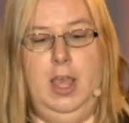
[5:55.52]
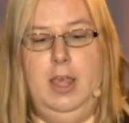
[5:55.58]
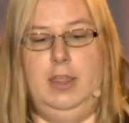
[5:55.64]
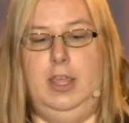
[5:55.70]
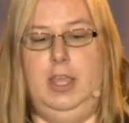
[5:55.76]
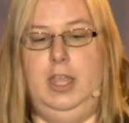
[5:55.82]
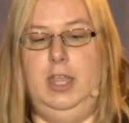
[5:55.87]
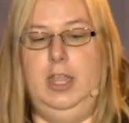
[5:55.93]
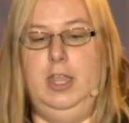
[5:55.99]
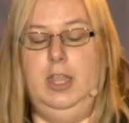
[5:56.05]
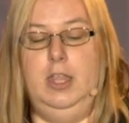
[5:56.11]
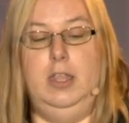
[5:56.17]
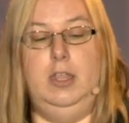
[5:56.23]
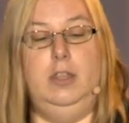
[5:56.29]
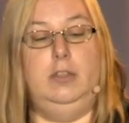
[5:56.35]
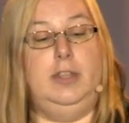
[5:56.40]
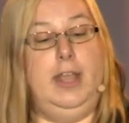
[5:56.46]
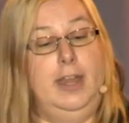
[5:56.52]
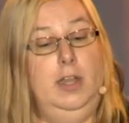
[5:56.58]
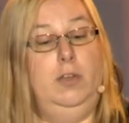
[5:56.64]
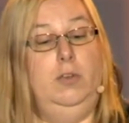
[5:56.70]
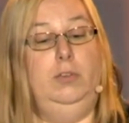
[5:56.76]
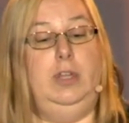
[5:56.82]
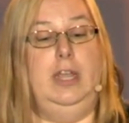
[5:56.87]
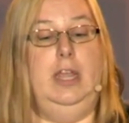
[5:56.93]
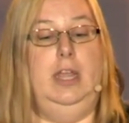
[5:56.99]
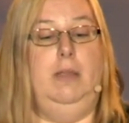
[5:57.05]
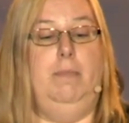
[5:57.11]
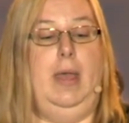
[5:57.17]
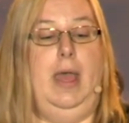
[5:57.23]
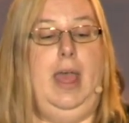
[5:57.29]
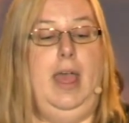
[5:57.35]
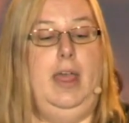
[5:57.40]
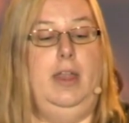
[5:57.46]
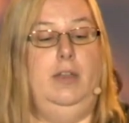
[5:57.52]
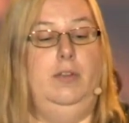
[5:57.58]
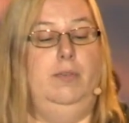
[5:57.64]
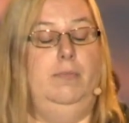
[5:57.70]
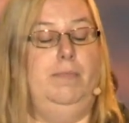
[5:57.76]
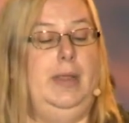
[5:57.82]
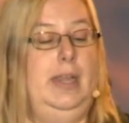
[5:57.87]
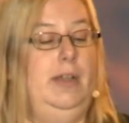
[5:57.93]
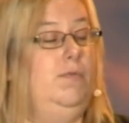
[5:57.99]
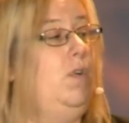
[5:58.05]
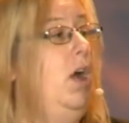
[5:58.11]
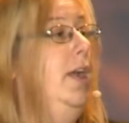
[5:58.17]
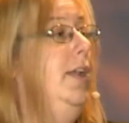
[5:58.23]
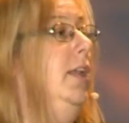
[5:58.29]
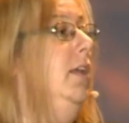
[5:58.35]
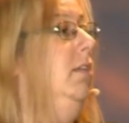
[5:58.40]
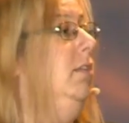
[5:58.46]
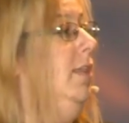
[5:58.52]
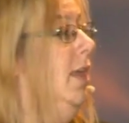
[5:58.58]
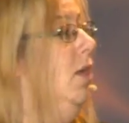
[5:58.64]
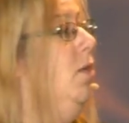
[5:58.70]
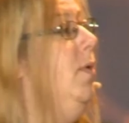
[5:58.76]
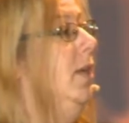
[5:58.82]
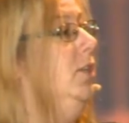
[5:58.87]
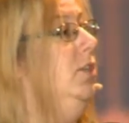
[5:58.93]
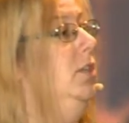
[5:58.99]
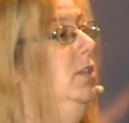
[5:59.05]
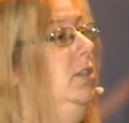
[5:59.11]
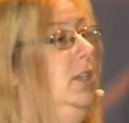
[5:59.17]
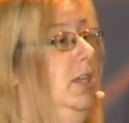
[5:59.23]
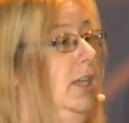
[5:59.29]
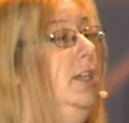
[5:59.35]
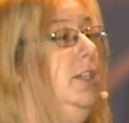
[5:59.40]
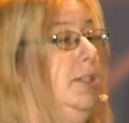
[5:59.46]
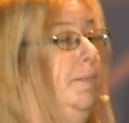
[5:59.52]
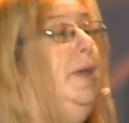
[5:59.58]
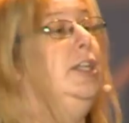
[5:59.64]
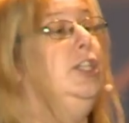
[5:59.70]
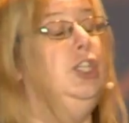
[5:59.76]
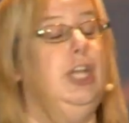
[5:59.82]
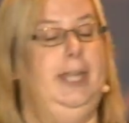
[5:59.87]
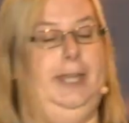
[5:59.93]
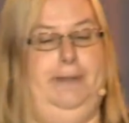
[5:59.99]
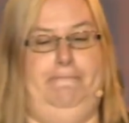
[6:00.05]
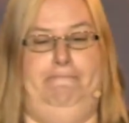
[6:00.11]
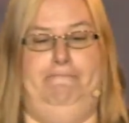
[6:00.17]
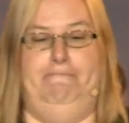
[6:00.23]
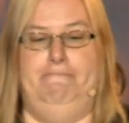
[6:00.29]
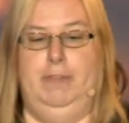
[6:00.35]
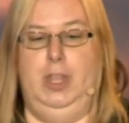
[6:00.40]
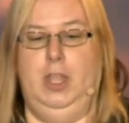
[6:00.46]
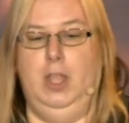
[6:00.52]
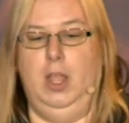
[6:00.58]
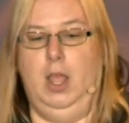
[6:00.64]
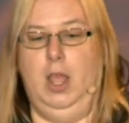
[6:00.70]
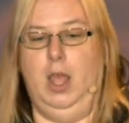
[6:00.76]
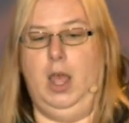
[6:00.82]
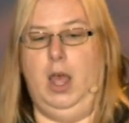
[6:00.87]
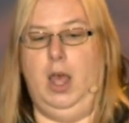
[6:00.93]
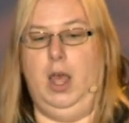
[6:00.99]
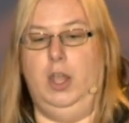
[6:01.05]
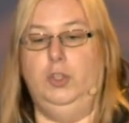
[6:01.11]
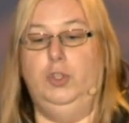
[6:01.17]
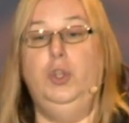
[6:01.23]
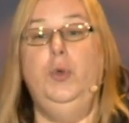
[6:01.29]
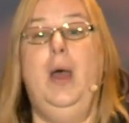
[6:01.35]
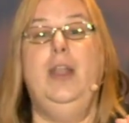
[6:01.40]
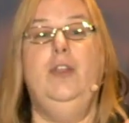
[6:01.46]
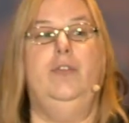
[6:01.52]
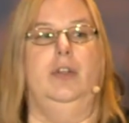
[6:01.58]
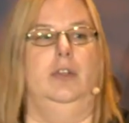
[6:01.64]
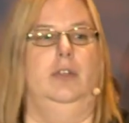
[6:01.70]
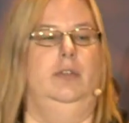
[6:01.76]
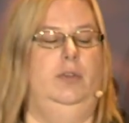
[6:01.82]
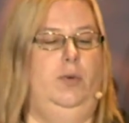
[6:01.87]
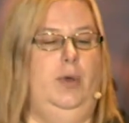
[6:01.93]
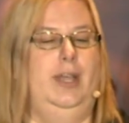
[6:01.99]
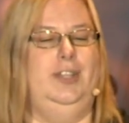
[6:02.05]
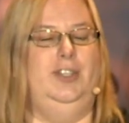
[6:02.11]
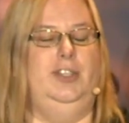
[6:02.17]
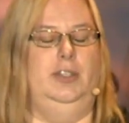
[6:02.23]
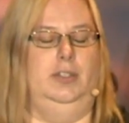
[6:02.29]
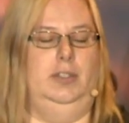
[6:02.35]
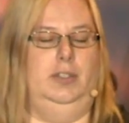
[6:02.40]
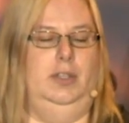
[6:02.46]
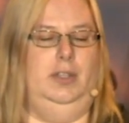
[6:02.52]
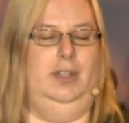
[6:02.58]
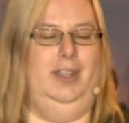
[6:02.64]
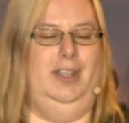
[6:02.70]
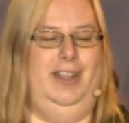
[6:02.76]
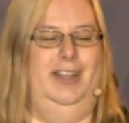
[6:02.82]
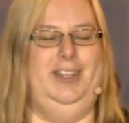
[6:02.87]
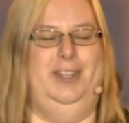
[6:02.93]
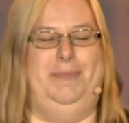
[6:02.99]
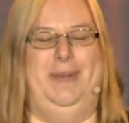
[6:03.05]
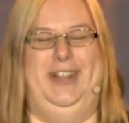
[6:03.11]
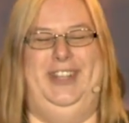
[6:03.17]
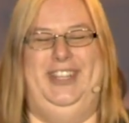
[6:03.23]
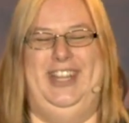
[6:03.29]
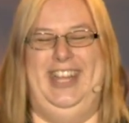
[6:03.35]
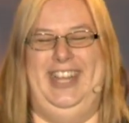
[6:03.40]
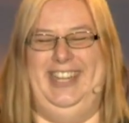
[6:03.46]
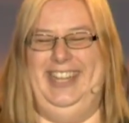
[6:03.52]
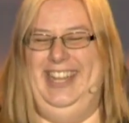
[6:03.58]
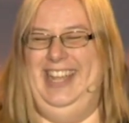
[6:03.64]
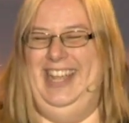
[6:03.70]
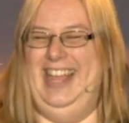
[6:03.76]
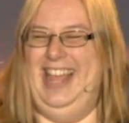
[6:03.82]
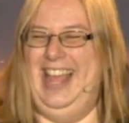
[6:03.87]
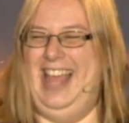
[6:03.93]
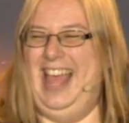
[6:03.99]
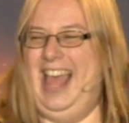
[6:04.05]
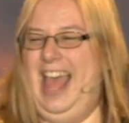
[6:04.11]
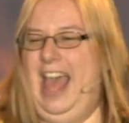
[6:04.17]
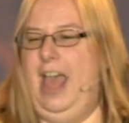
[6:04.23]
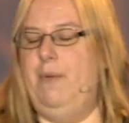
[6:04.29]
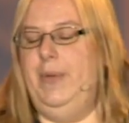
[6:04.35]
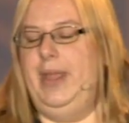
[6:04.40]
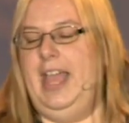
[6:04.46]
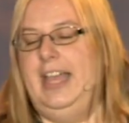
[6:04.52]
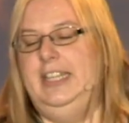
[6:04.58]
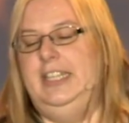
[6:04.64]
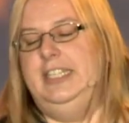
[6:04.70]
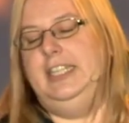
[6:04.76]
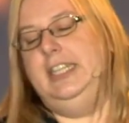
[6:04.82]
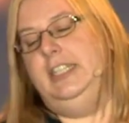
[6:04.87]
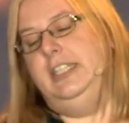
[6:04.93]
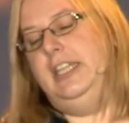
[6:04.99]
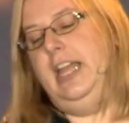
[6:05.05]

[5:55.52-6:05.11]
the technical team had been writing their questions in a spreadsheet. Uh, 200 questions in a spreadsheet. And we had six